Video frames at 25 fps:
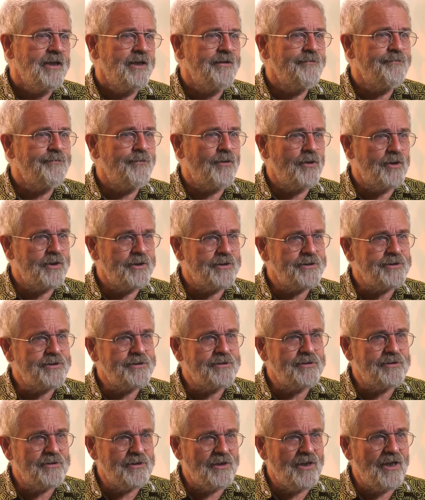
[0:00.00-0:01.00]
and
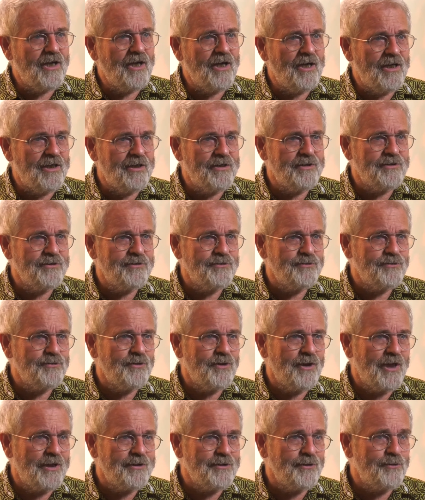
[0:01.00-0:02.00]
forests are
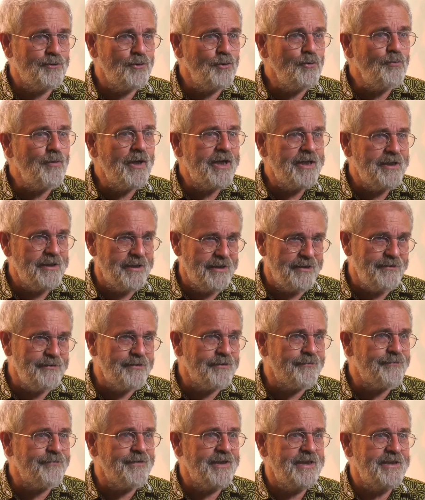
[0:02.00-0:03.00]
at the two-way
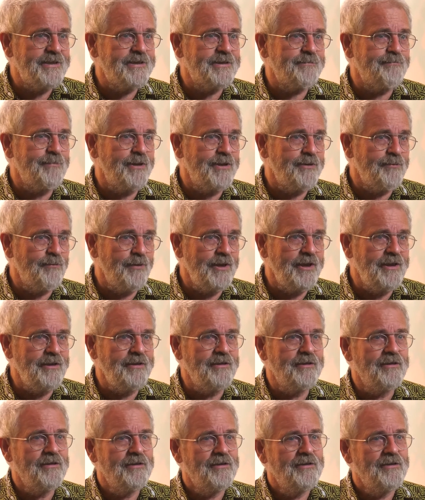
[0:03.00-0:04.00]
interface between